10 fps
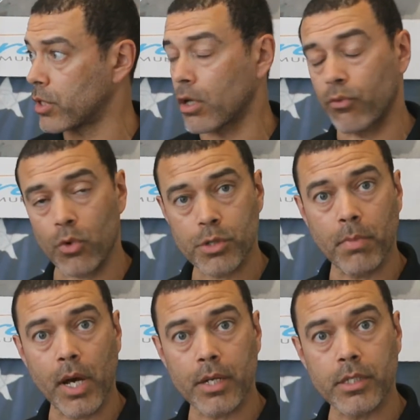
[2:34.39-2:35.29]
The Air Force
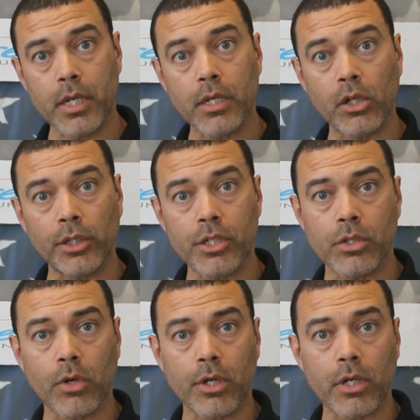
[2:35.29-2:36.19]
bought nearly
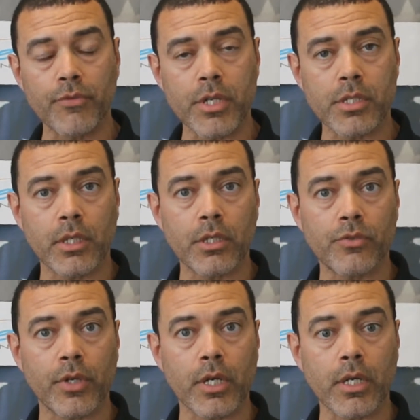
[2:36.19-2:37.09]
200 of these things
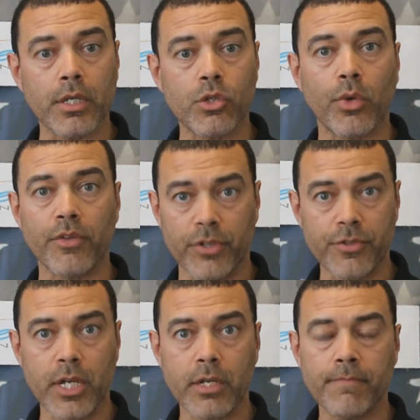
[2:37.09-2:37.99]
in
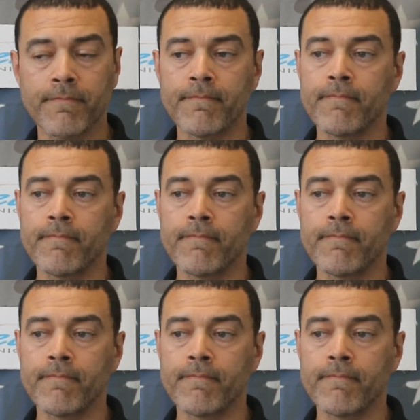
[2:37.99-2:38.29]
2015.